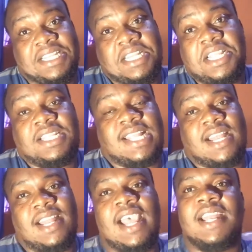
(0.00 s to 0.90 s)

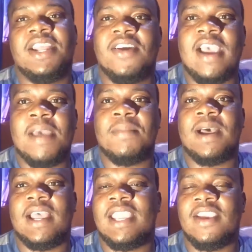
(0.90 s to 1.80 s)
decently, and here
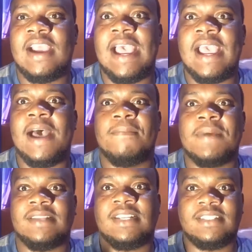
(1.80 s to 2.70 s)
I am
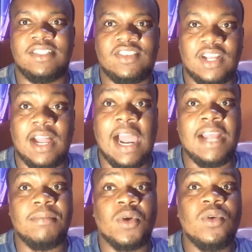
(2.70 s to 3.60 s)
as a teacher.
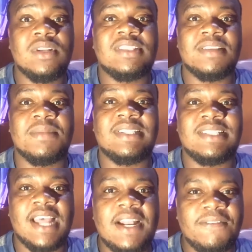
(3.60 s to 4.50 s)
And I could see
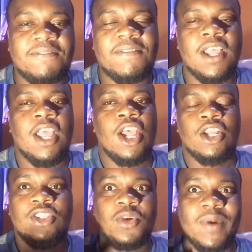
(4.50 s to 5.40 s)
myself
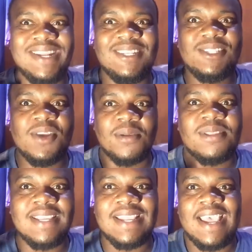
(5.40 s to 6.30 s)
doing
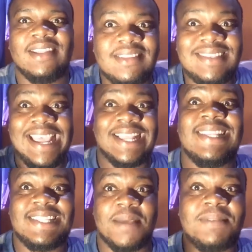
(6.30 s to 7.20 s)
nothing else
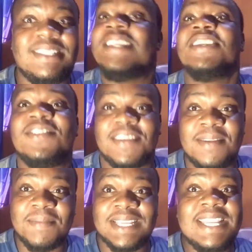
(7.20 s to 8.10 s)
except
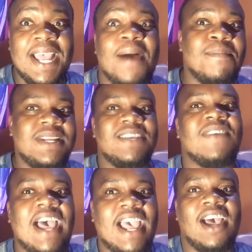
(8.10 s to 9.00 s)
teaching. I can't believe
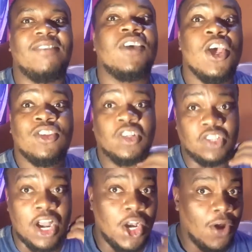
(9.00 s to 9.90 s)
I have such
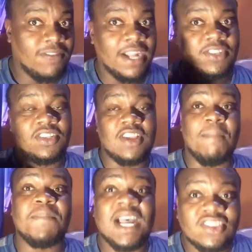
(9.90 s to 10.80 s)
a love and such
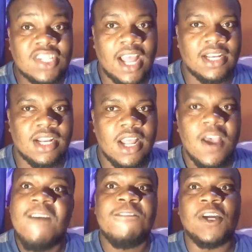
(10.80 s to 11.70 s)
a passion
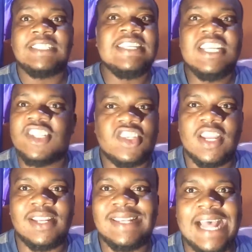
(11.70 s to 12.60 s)
for
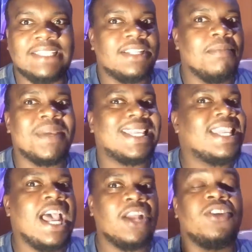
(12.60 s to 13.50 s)
teaching that I
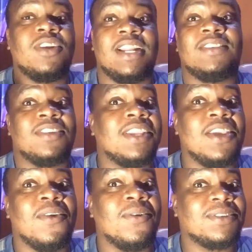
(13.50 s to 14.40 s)
can't do nothing else. I
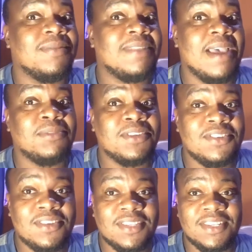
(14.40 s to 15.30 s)
care how sometimes
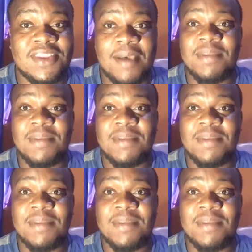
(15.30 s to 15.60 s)
the job